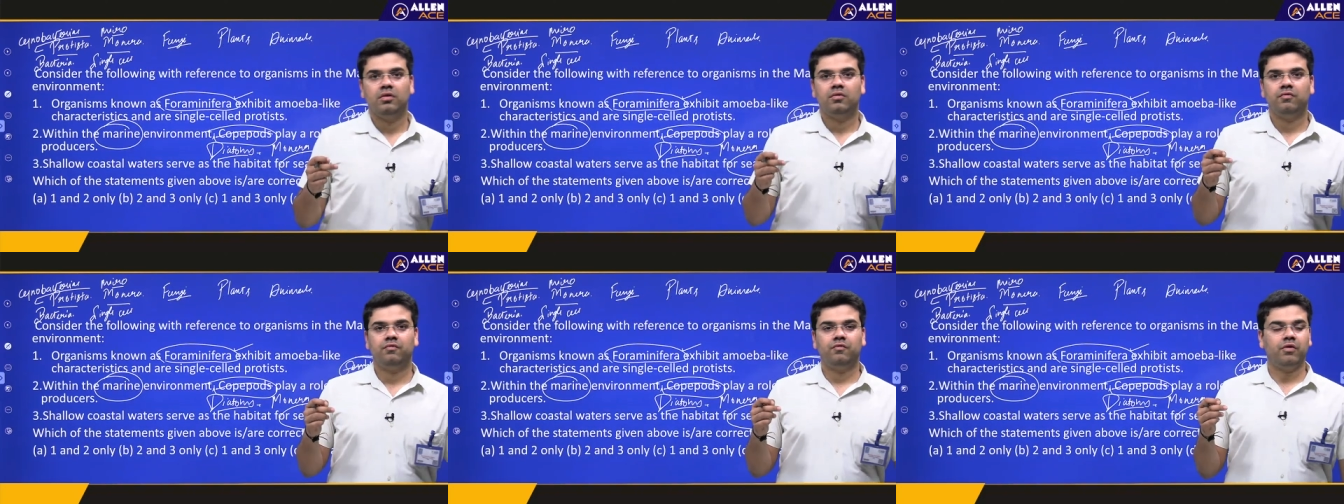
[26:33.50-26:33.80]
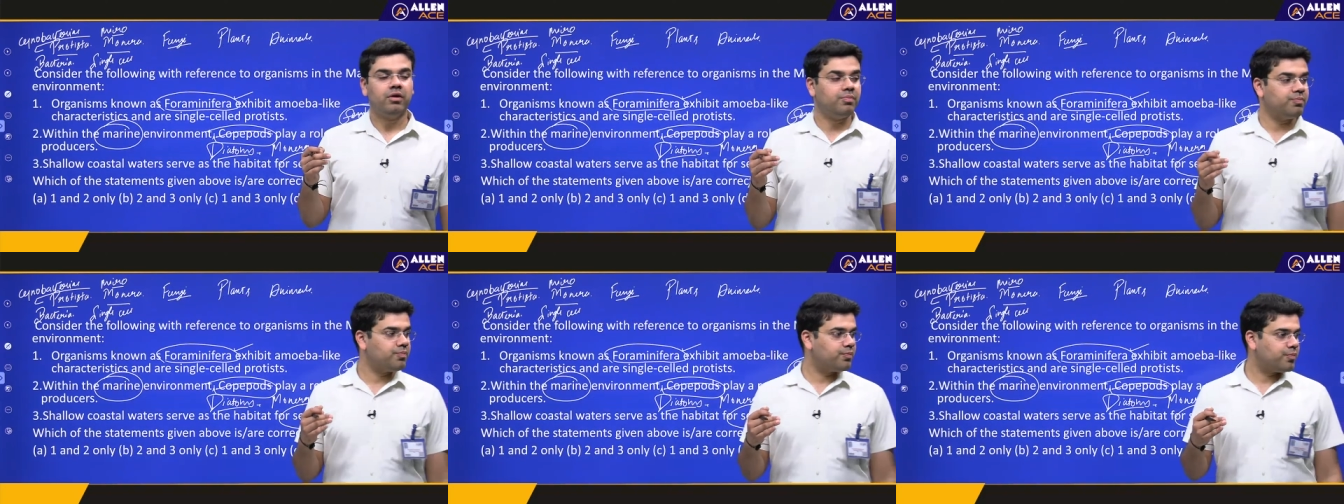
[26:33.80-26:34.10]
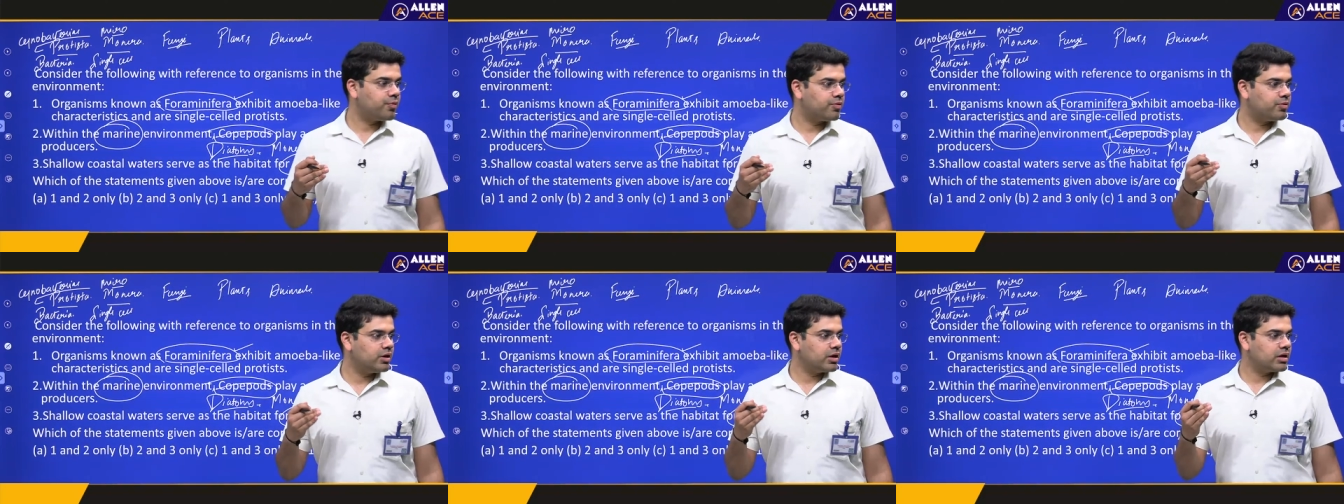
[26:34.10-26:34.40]
For
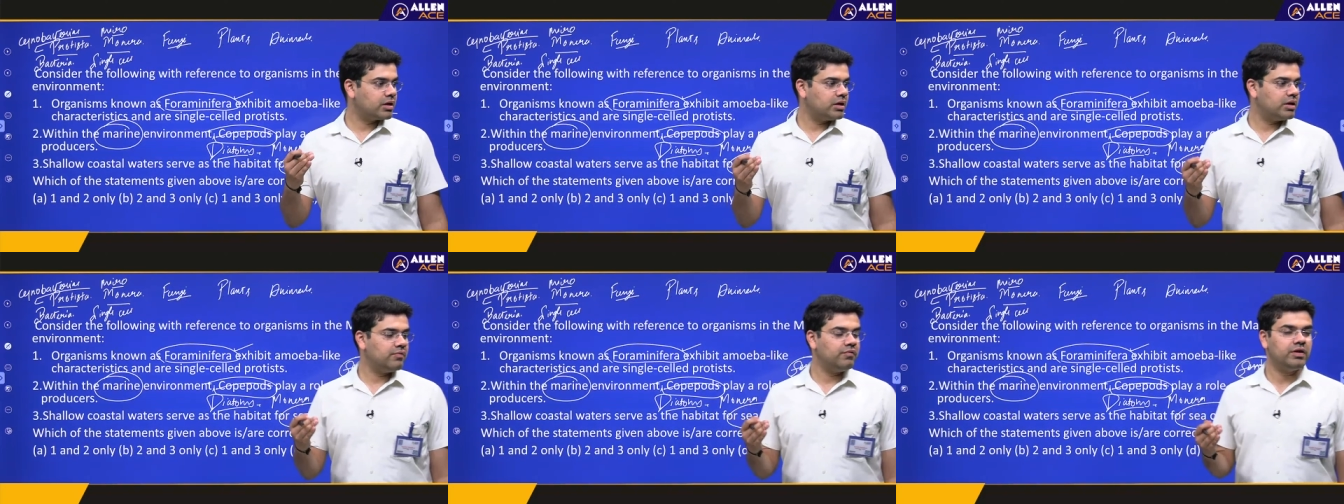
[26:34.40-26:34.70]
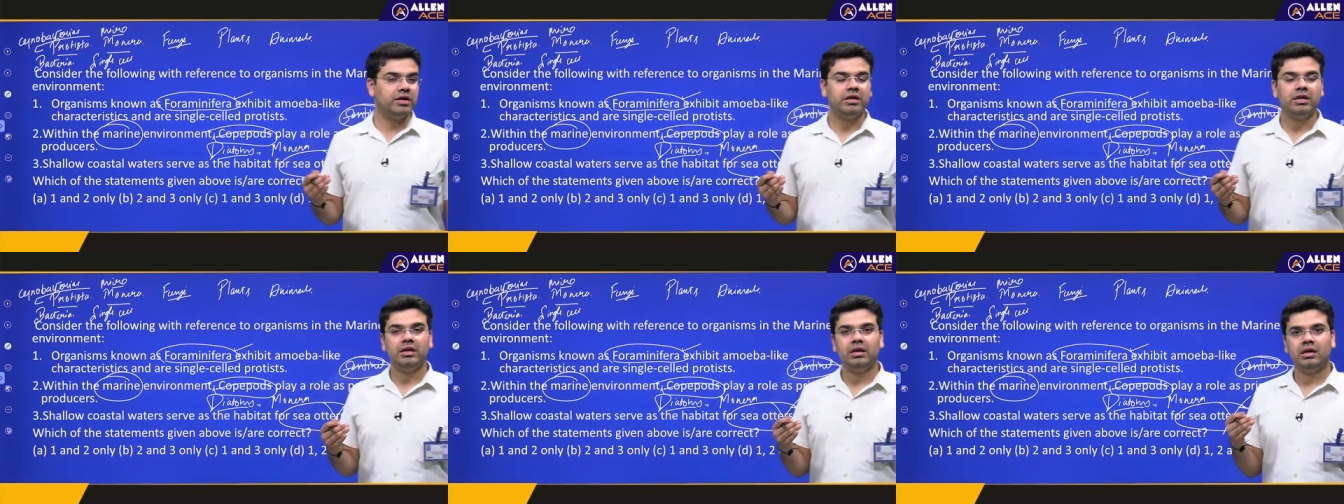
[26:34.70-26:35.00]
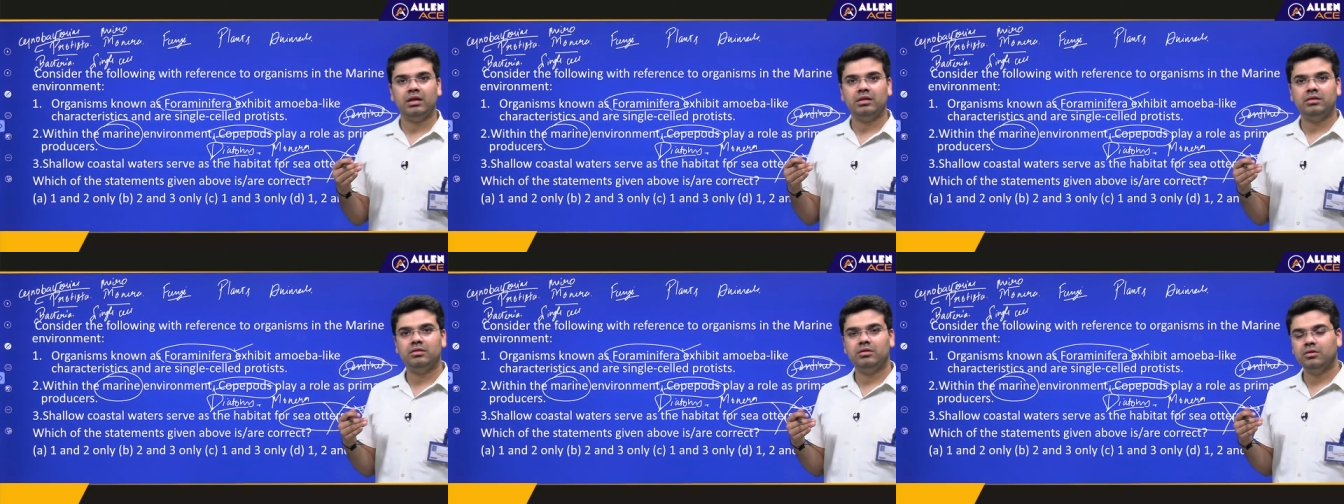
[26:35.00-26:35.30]
productivity
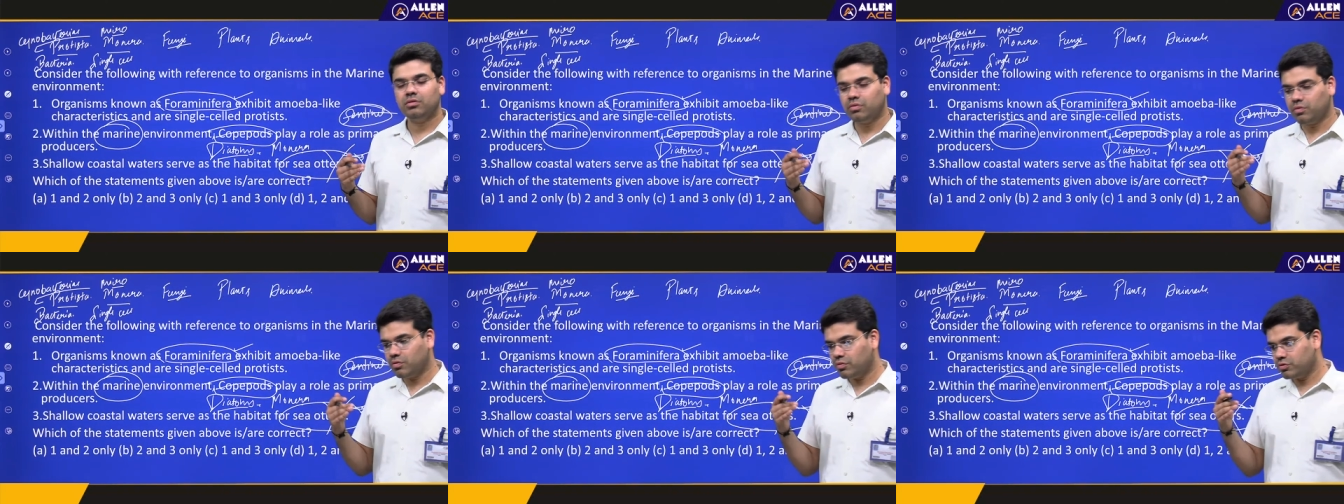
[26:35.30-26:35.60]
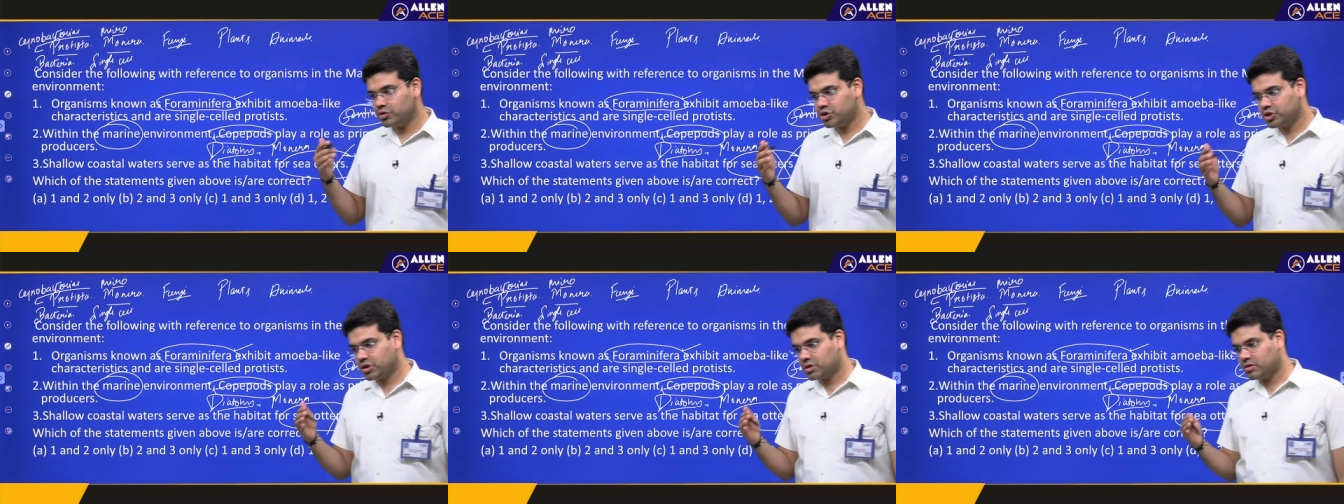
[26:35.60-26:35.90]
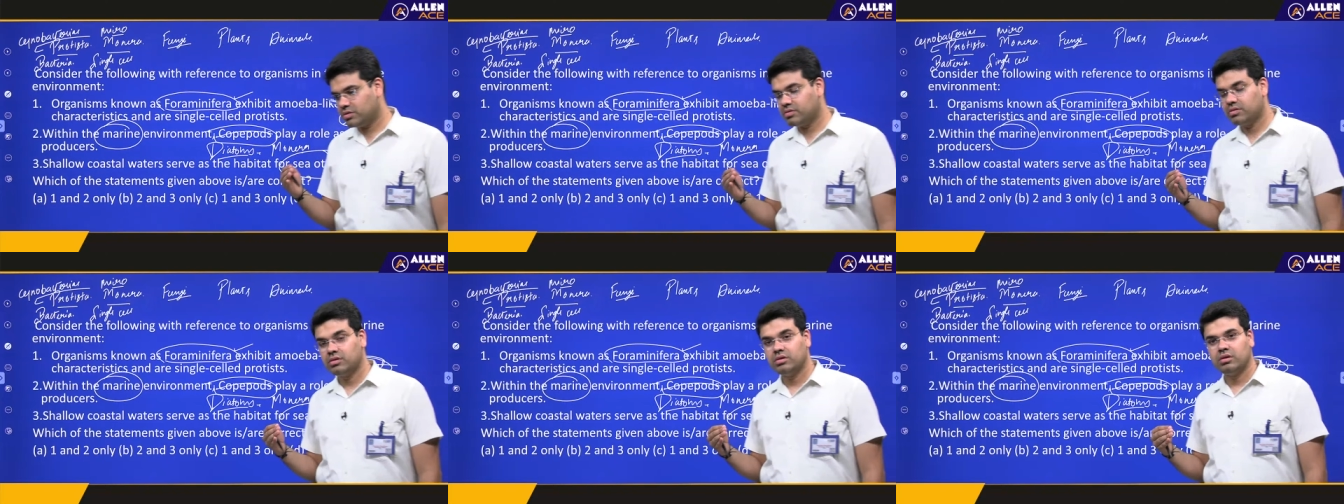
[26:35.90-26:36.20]
in the
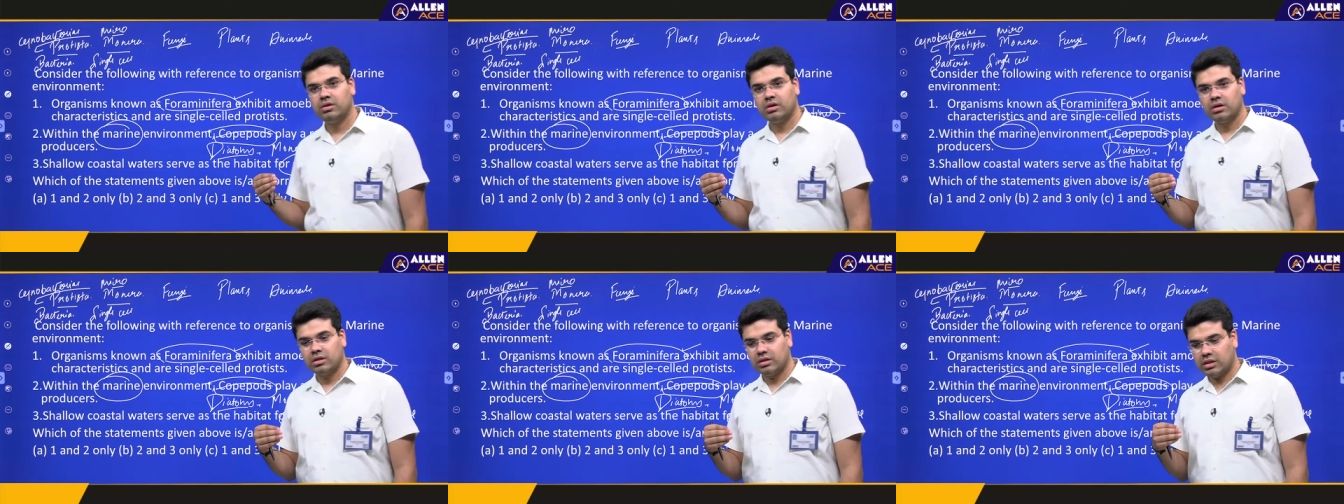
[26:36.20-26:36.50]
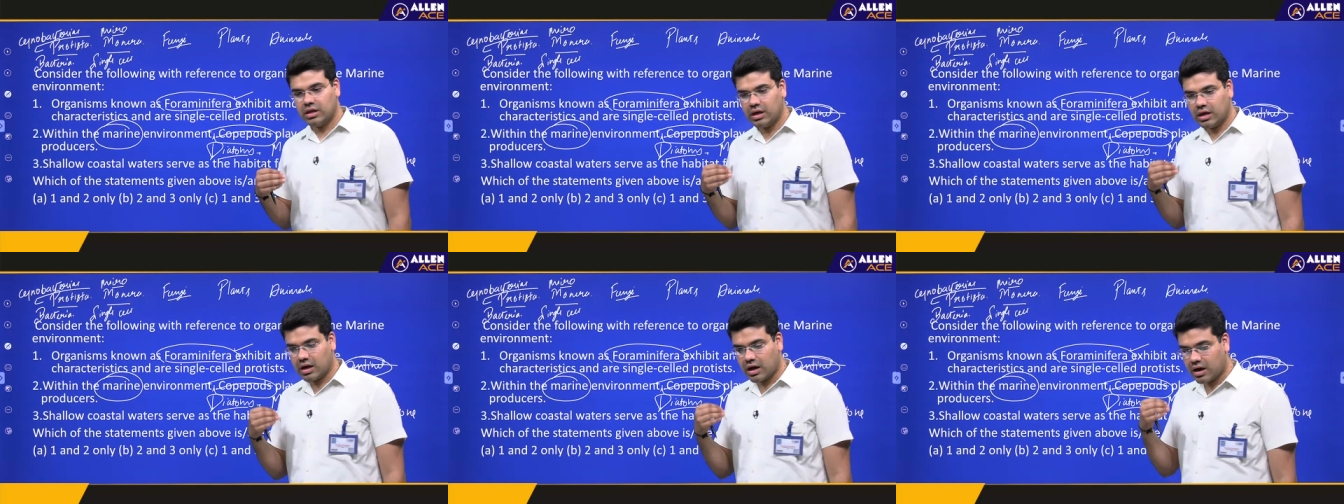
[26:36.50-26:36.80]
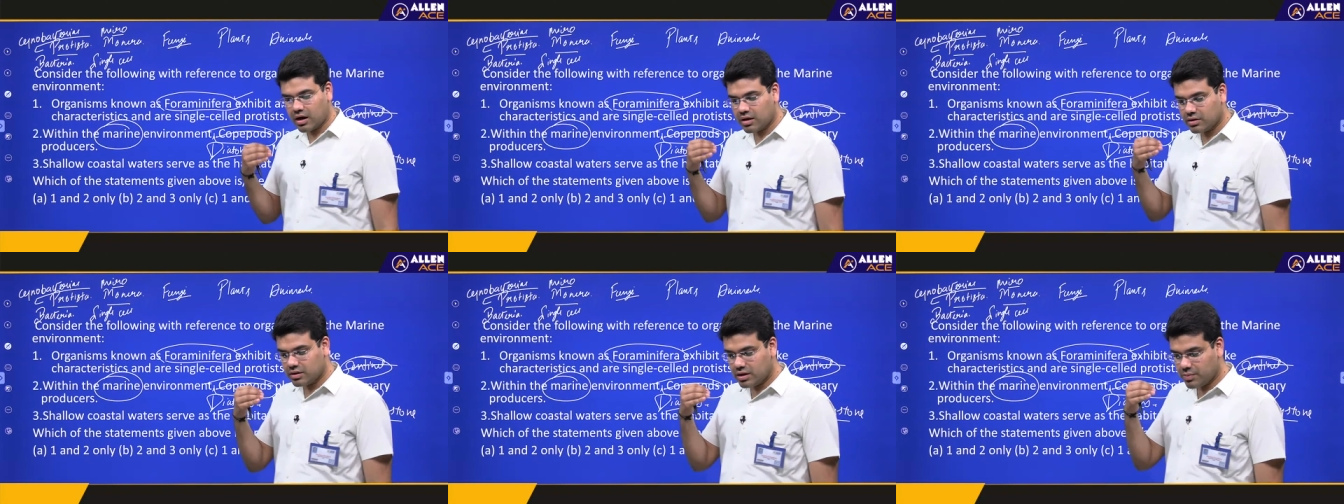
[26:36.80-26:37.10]
ocean. They
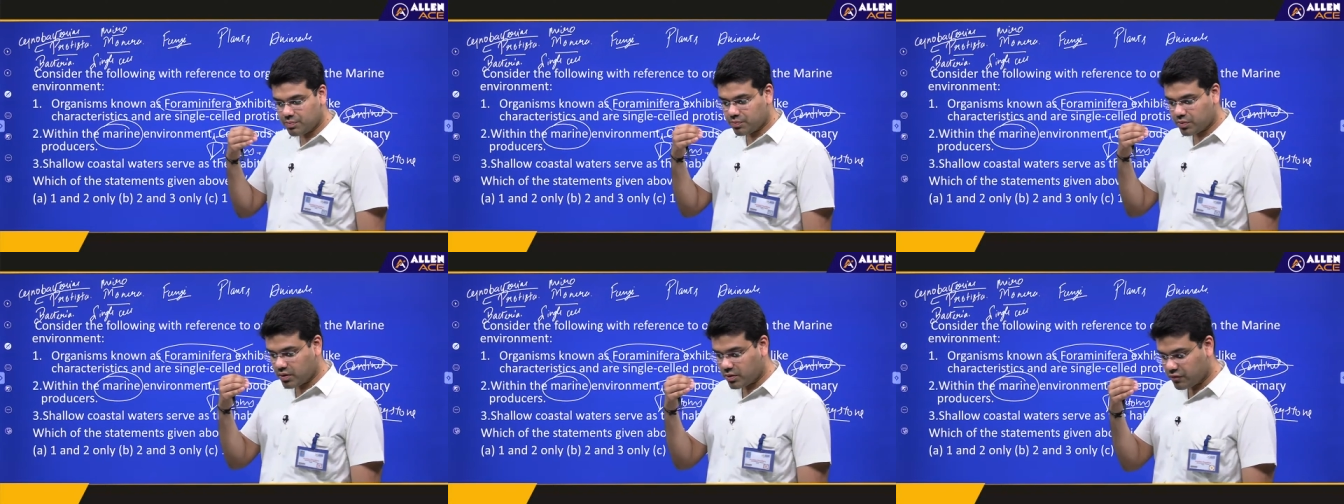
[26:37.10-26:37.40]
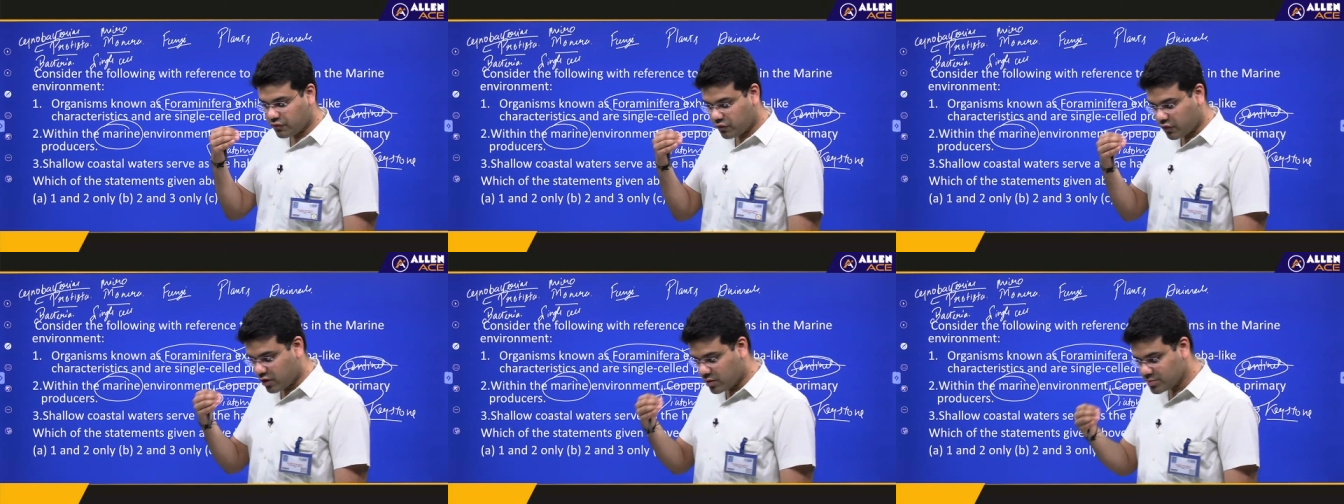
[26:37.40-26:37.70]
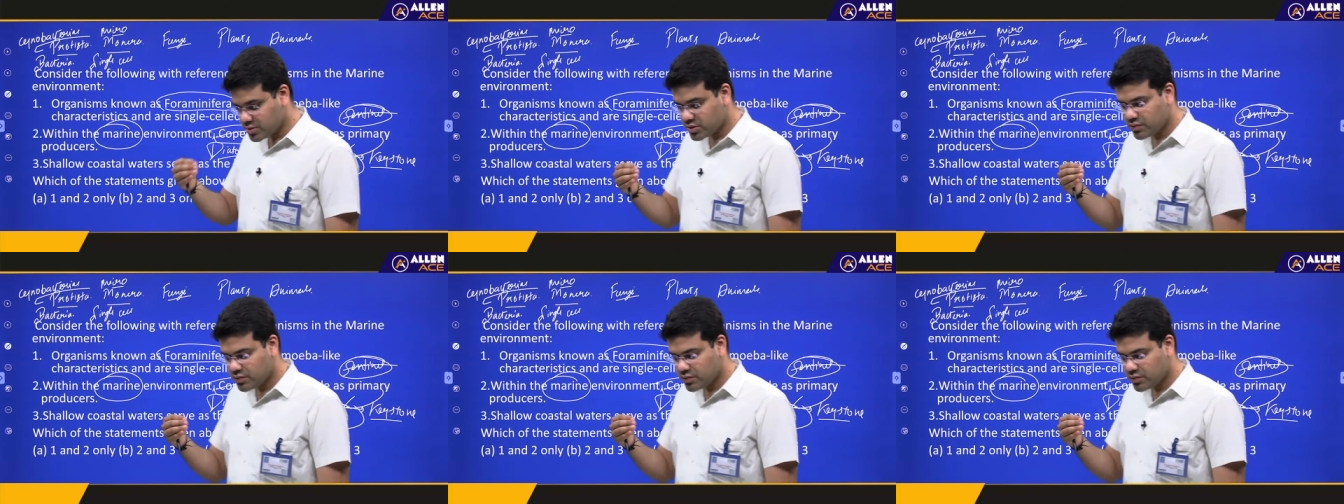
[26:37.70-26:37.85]
perform